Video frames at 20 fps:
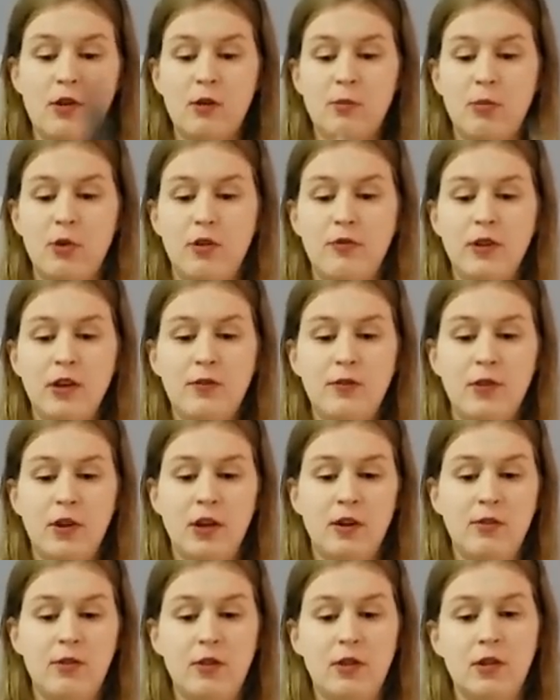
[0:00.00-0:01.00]
perfect
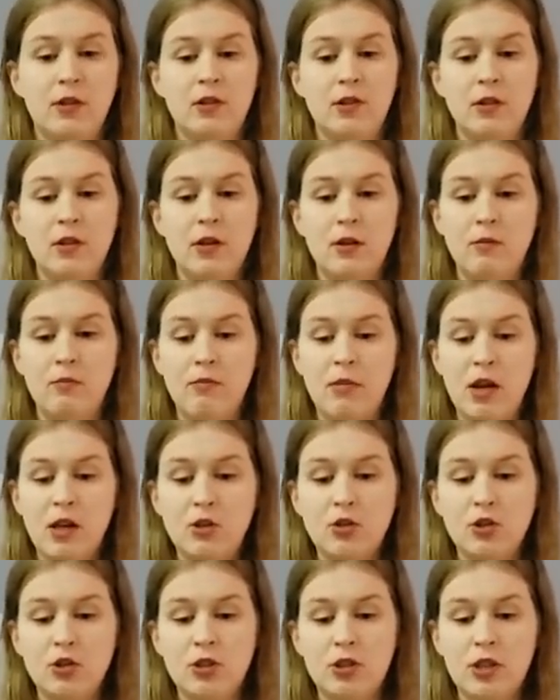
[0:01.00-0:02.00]
fifth,
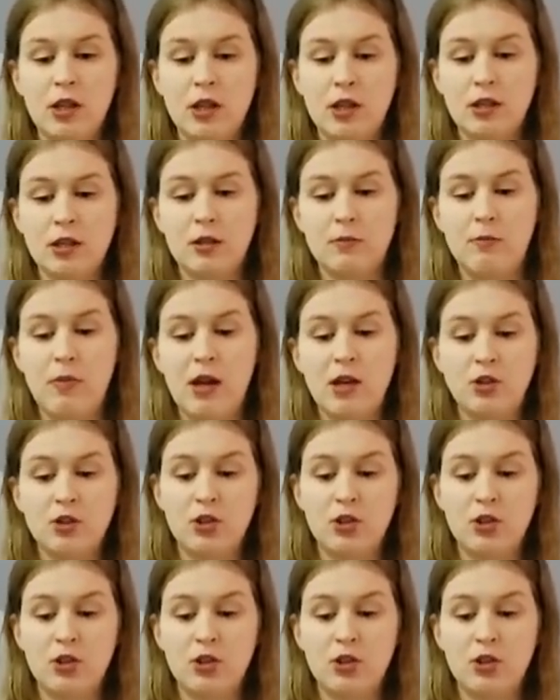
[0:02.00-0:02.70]
major sixth, major